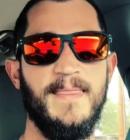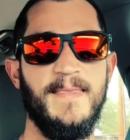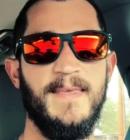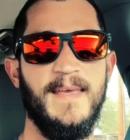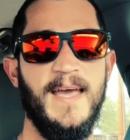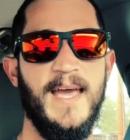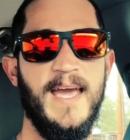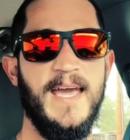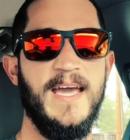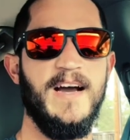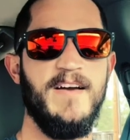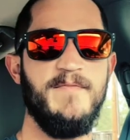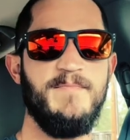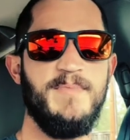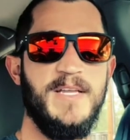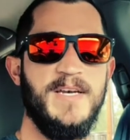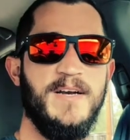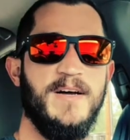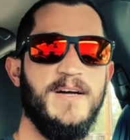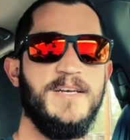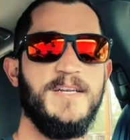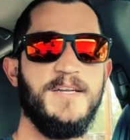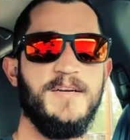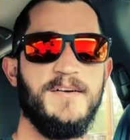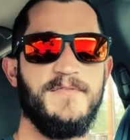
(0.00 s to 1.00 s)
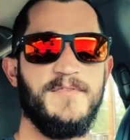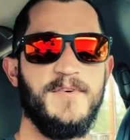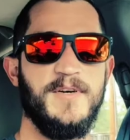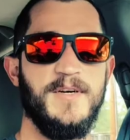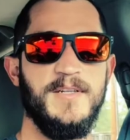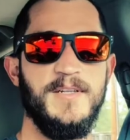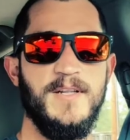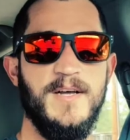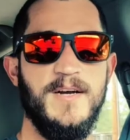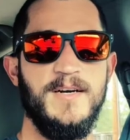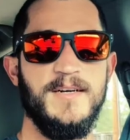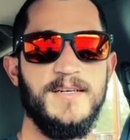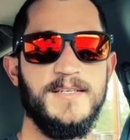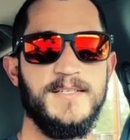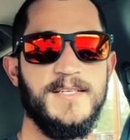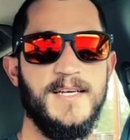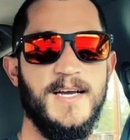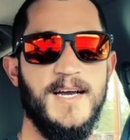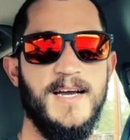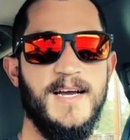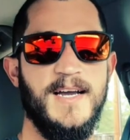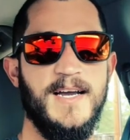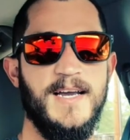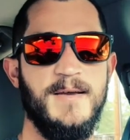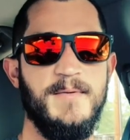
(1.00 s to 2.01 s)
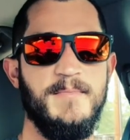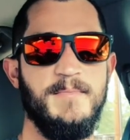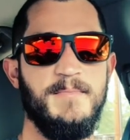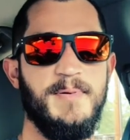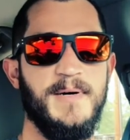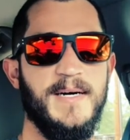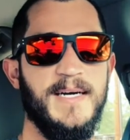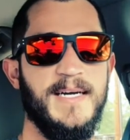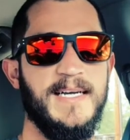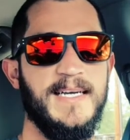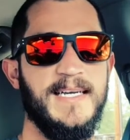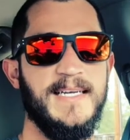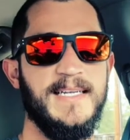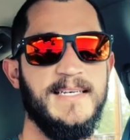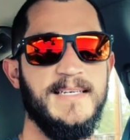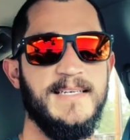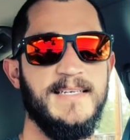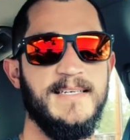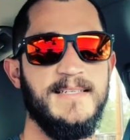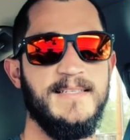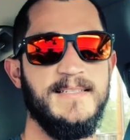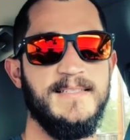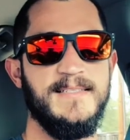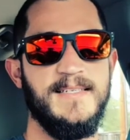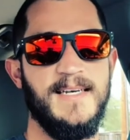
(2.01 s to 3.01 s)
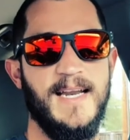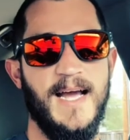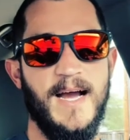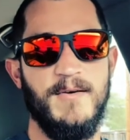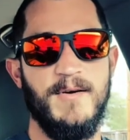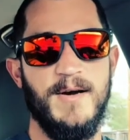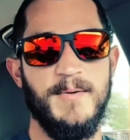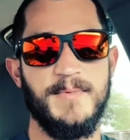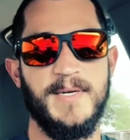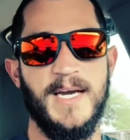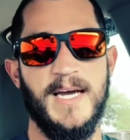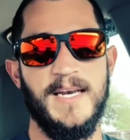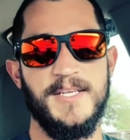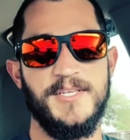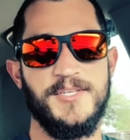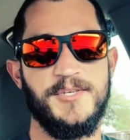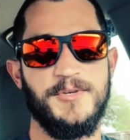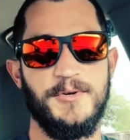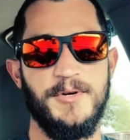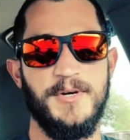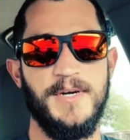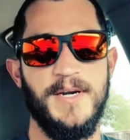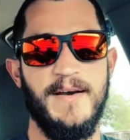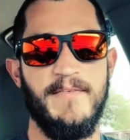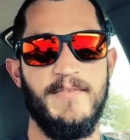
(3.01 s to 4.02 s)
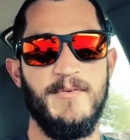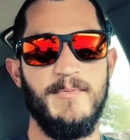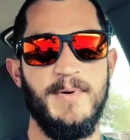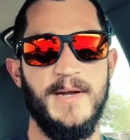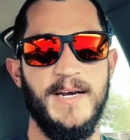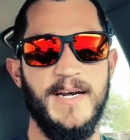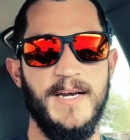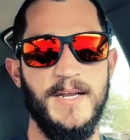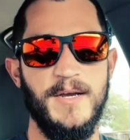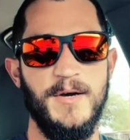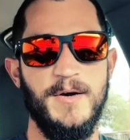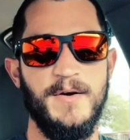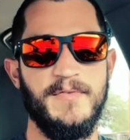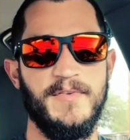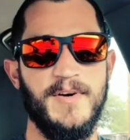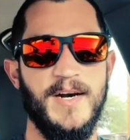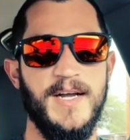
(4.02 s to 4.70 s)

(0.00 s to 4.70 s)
hey, I've been on here for a long time, but now I'm kind of screwing everybody over.